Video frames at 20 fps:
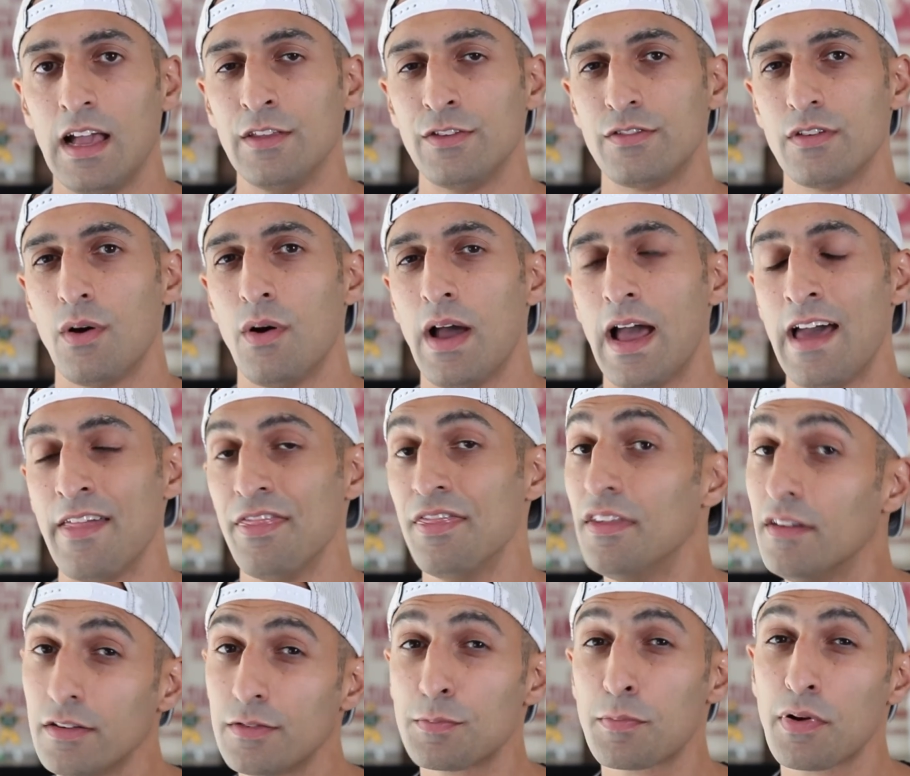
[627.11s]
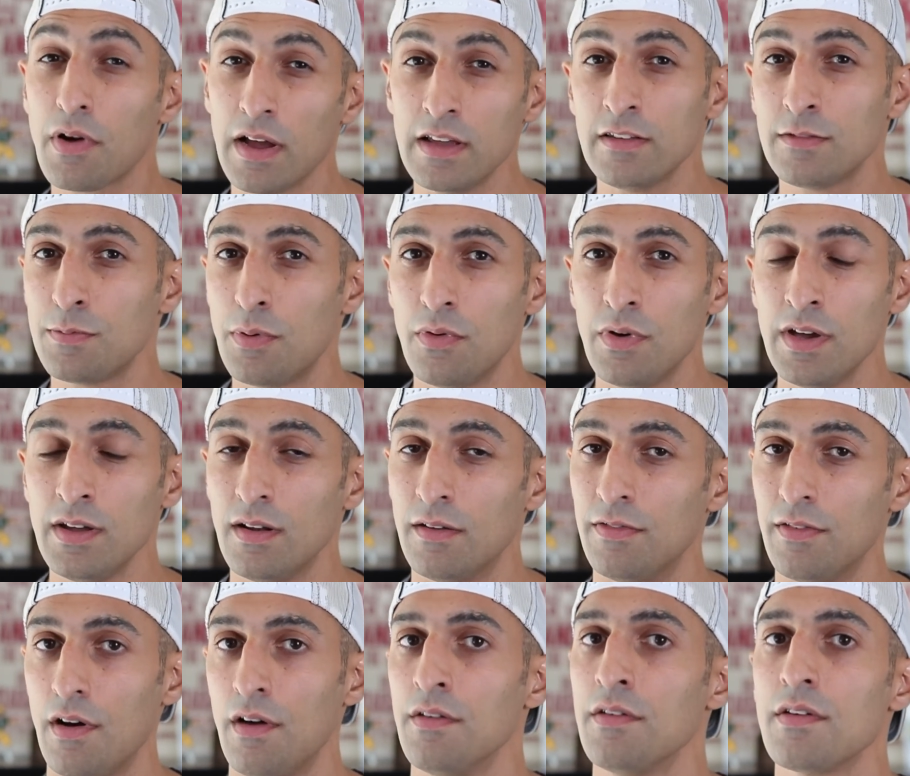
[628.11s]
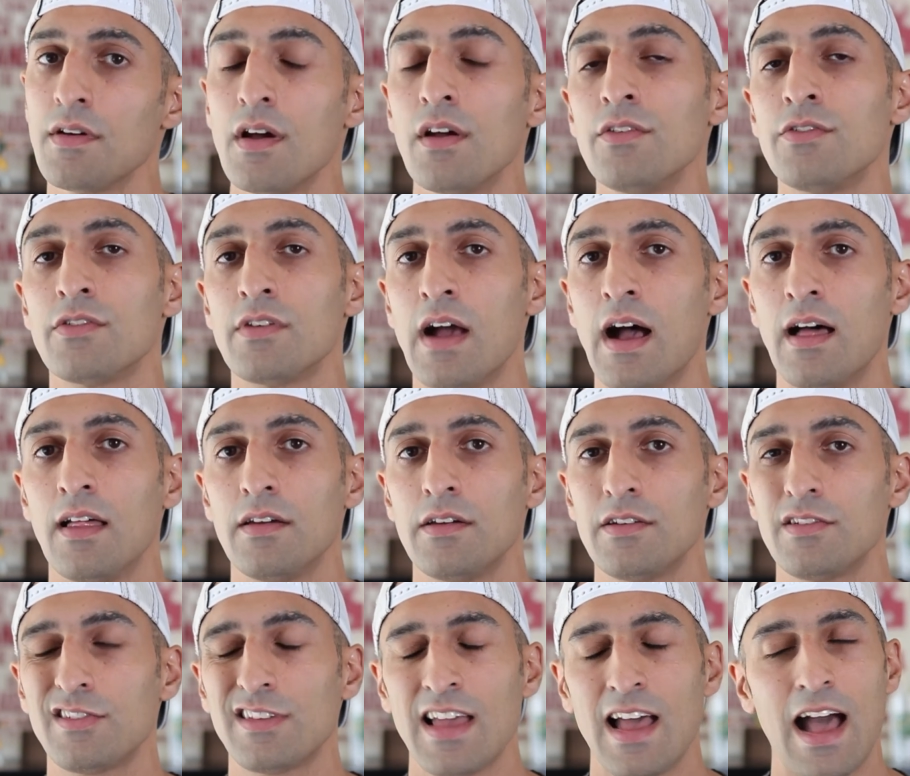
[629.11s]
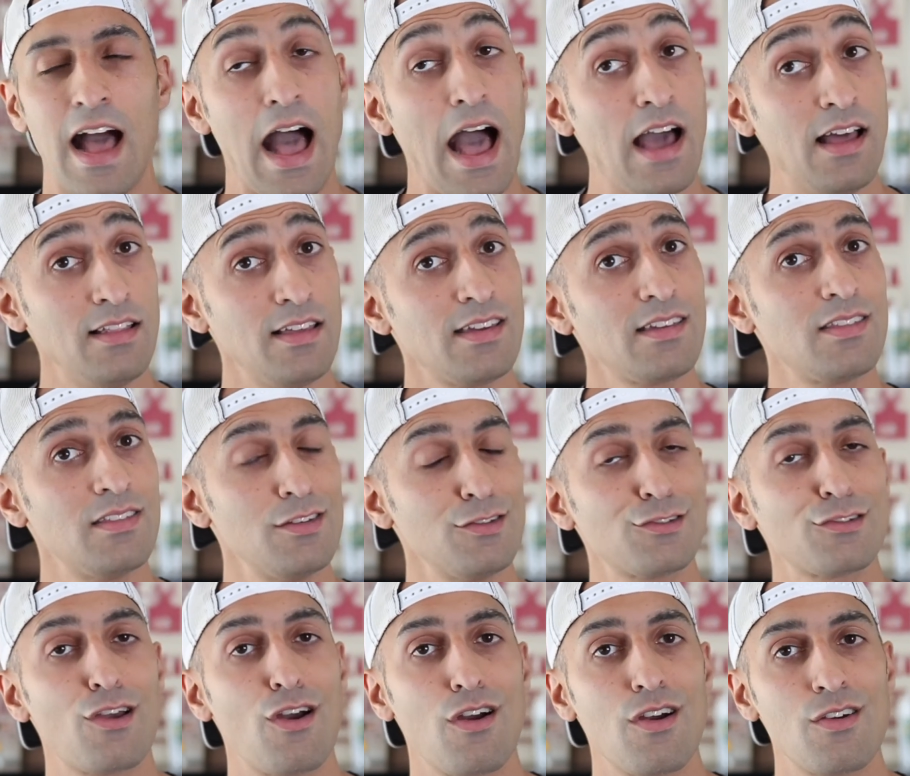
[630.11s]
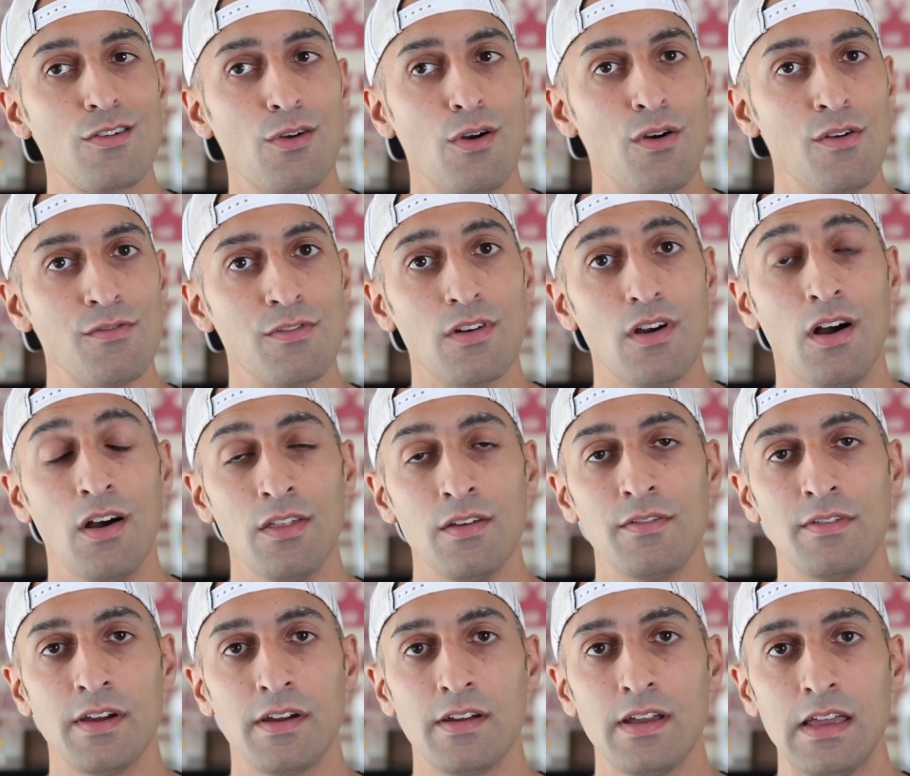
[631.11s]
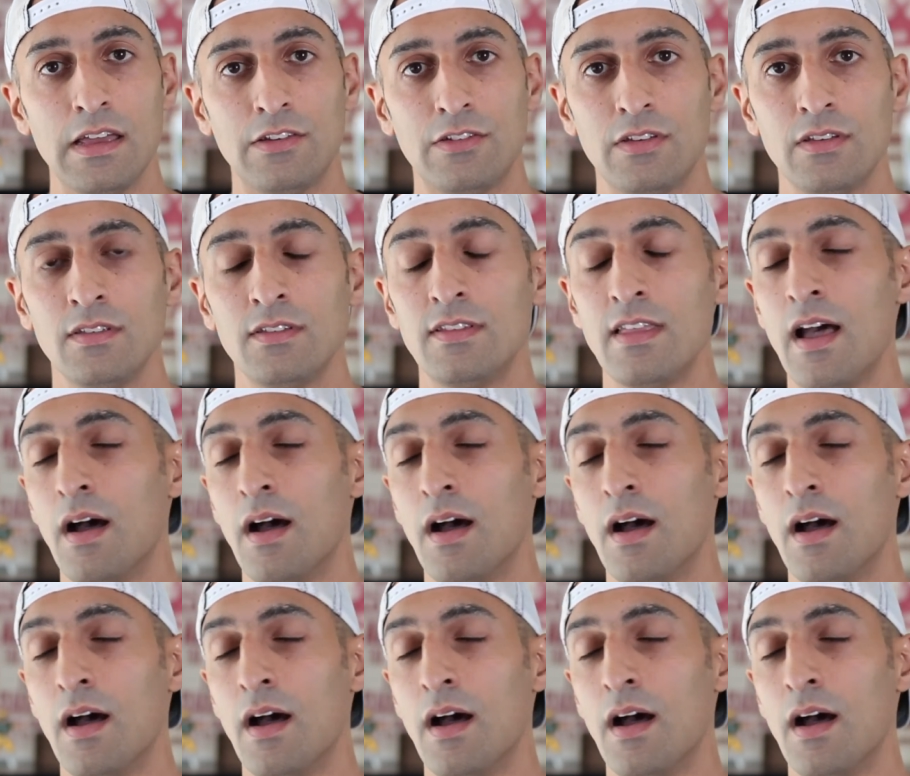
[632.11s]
And so at this price point of under $100, I like this card over other variations.